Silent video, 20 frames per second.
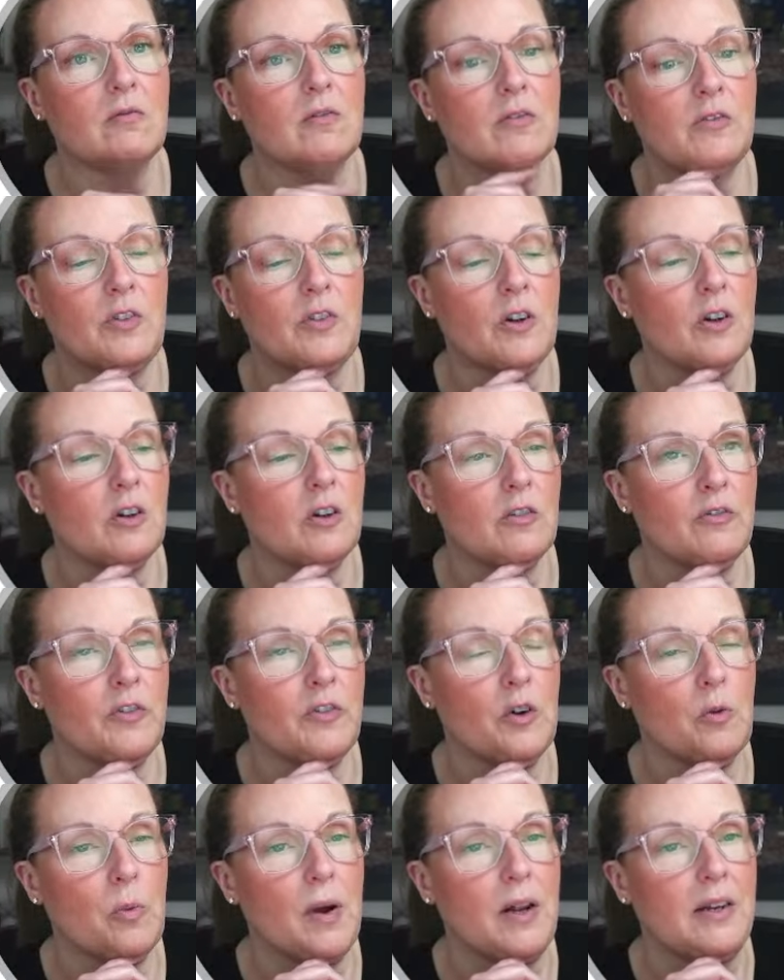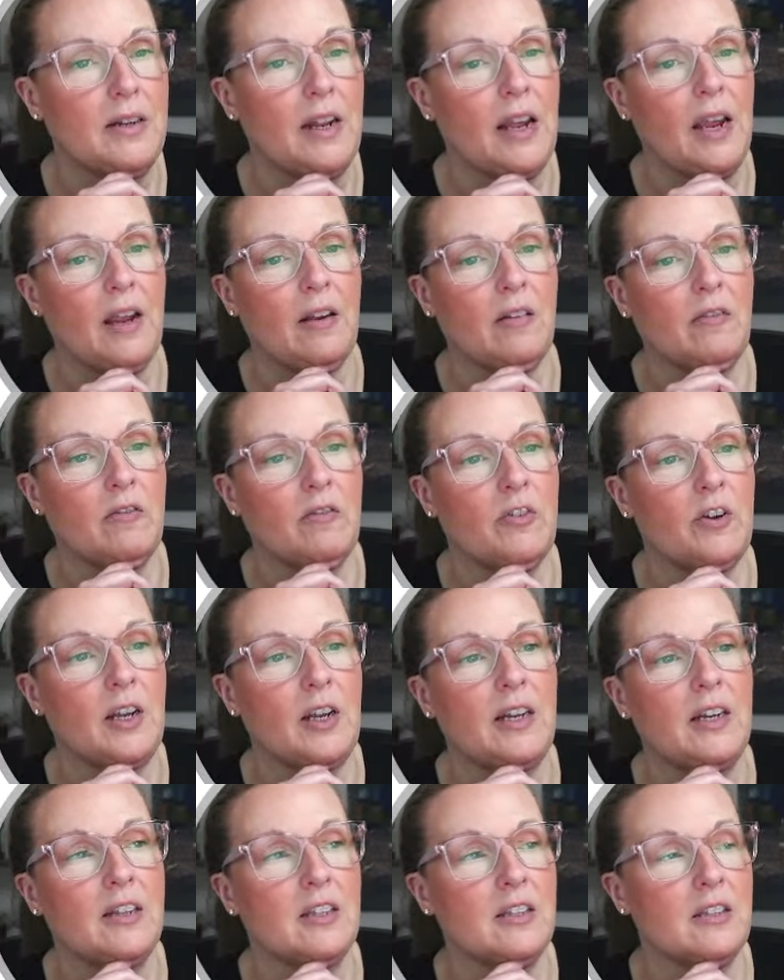for one day for
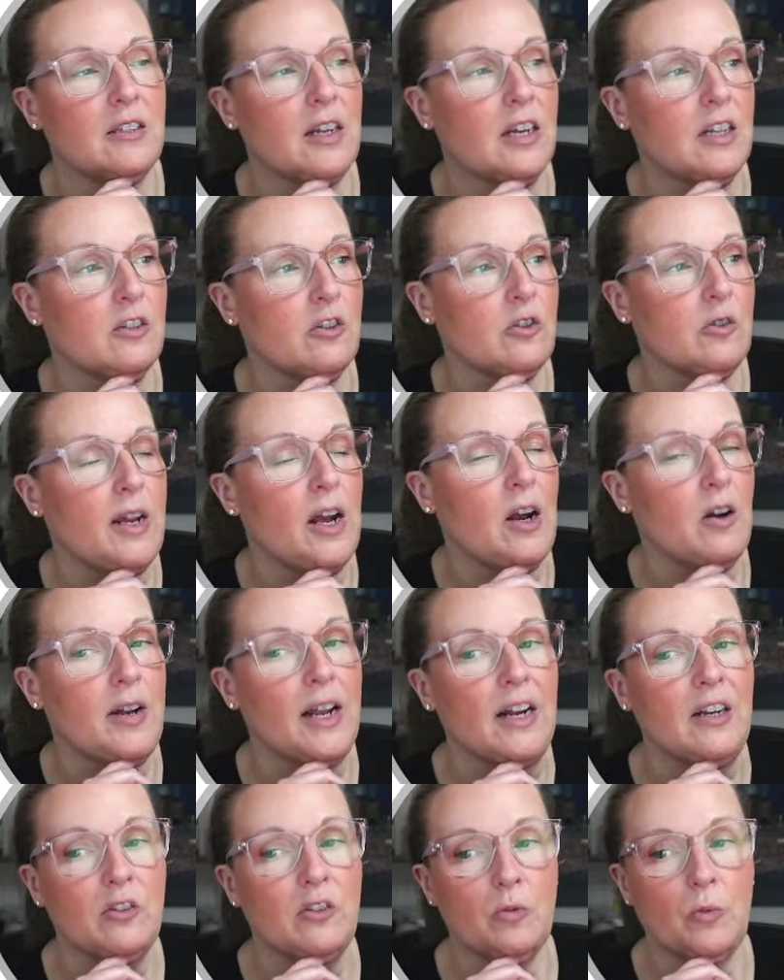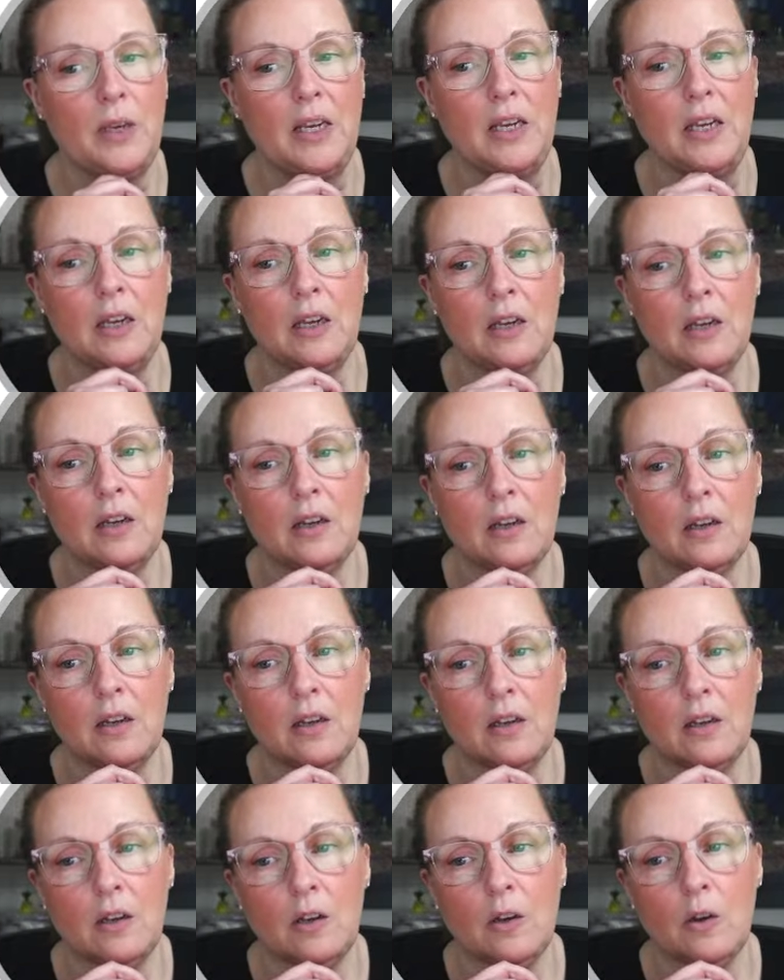getting this done. So now next week
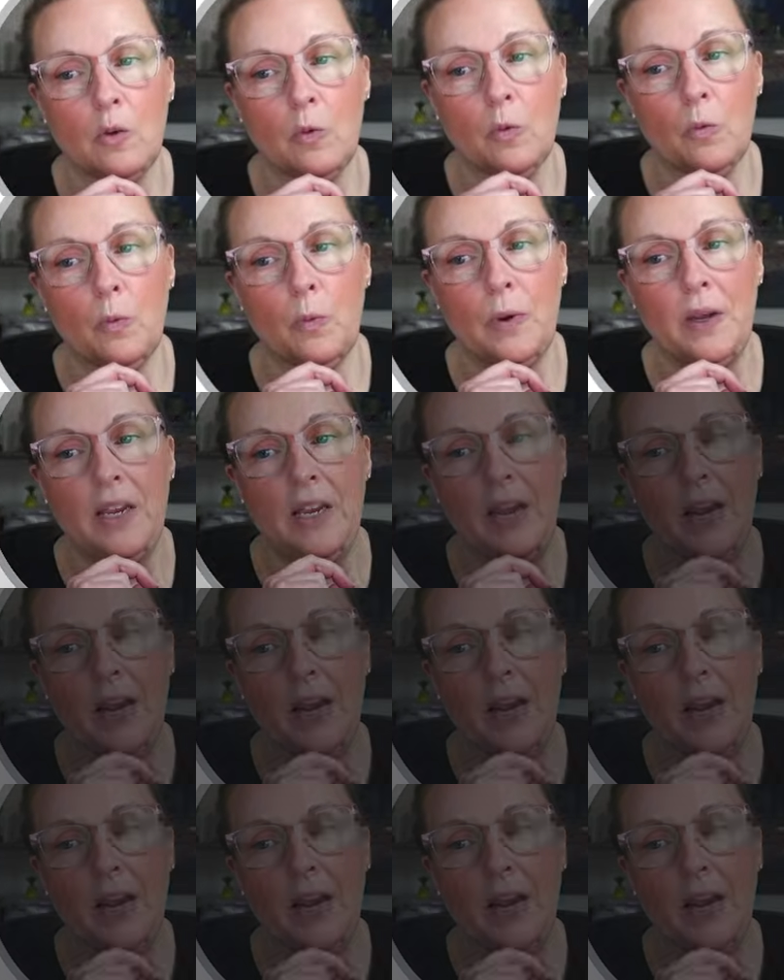we